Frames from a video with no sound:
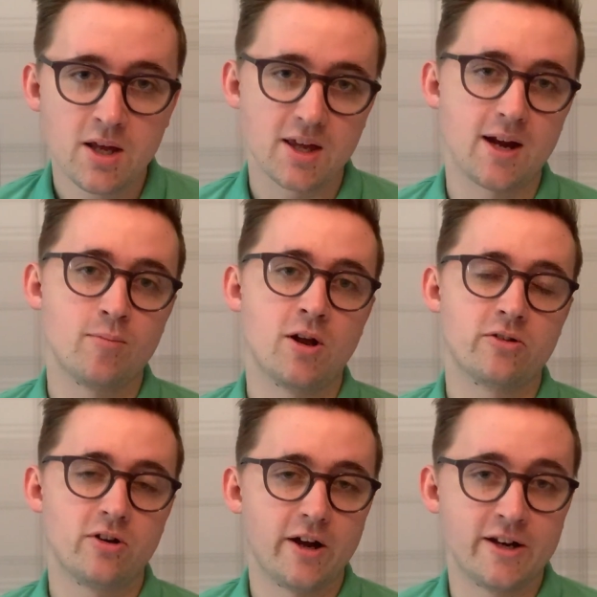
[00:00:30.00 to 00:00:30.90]
game last
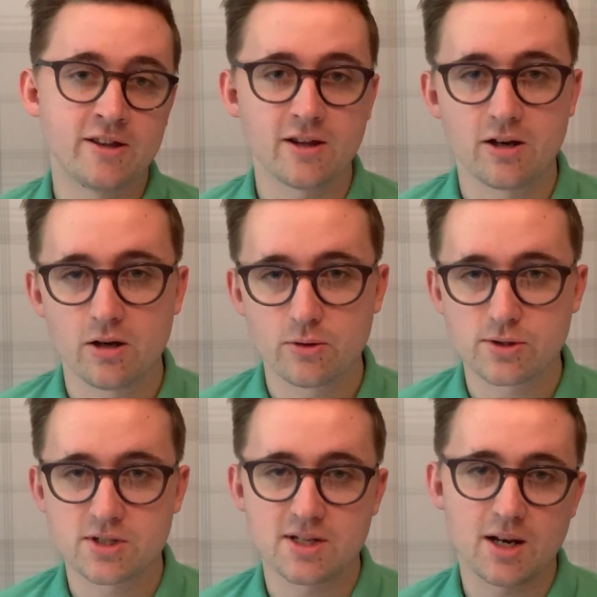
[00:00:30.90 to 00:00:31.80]
night, and in the end, I was
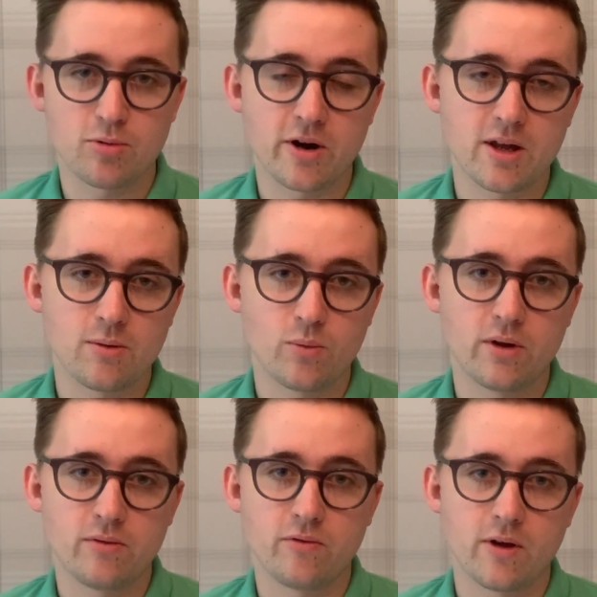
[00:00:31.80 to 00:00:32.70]
just celebrating
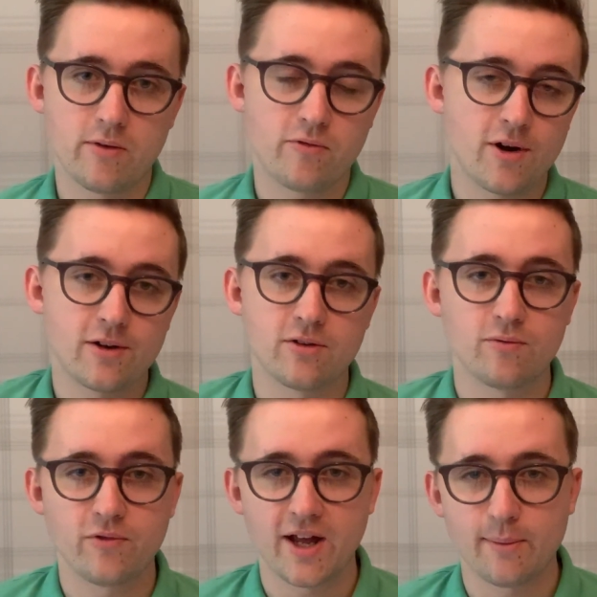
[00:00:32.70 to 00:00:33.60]
with friends
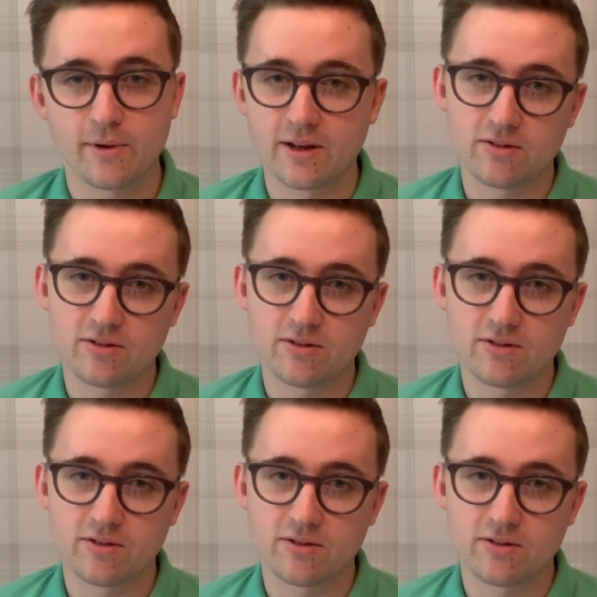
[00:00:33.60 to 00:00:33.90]
and family.